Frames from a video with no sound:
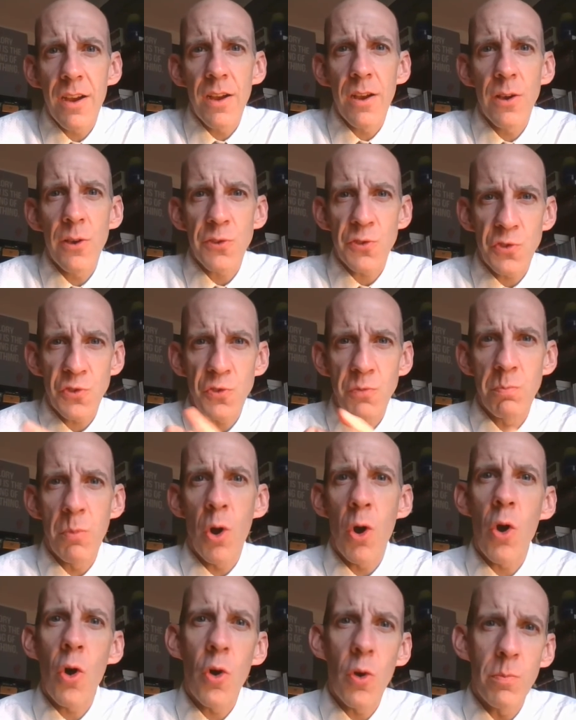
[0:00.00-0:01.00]

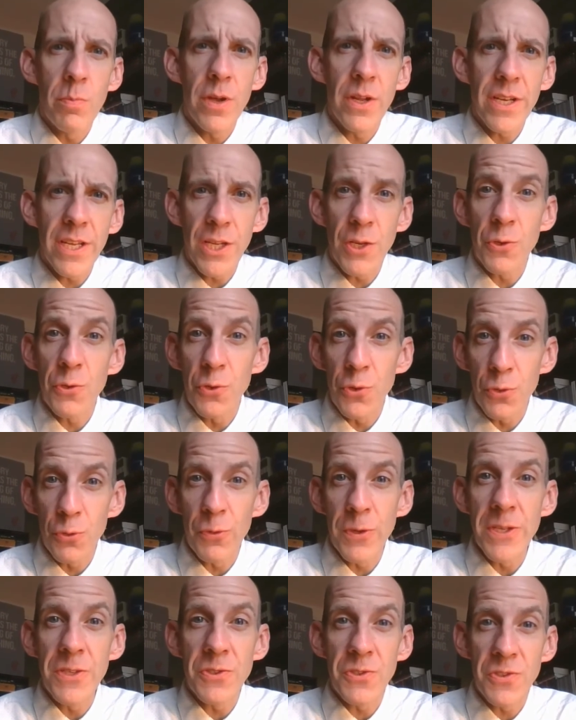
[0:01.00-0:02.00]
small but
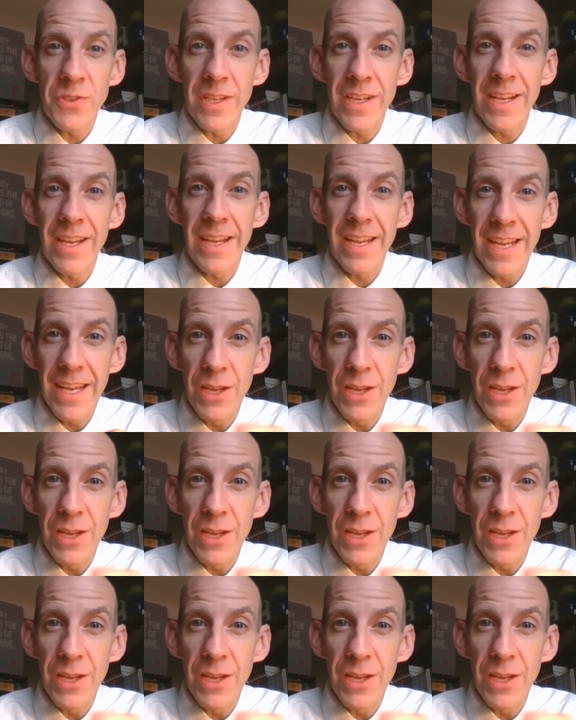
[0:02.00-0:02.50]
increasing